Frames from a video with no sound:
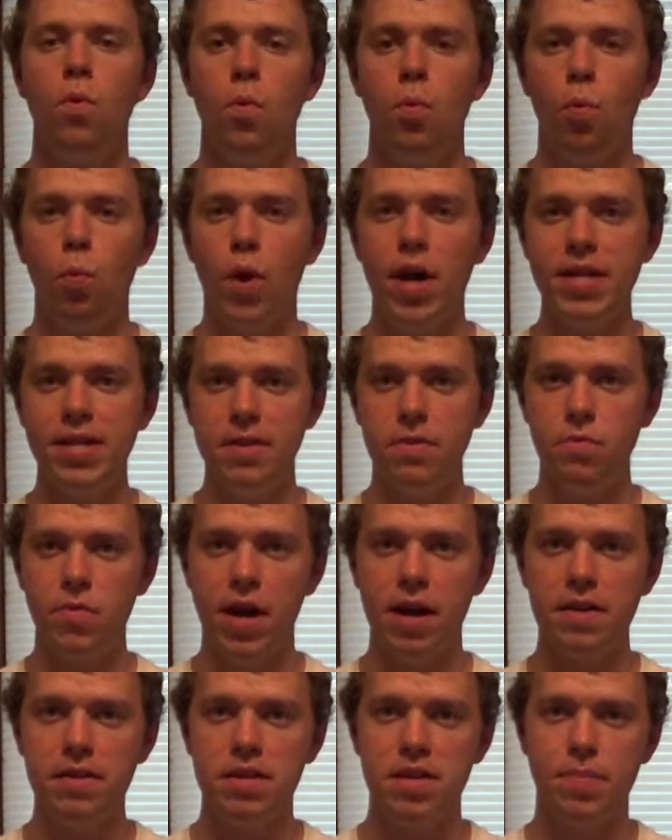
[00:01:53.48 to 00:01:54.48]
N
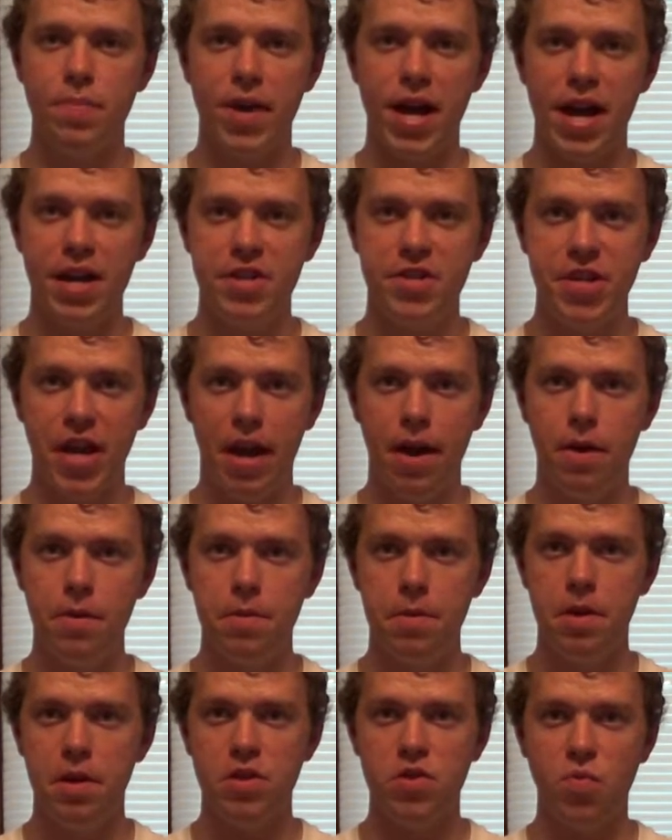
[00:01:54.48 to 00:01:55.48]
Wild Splashtown is a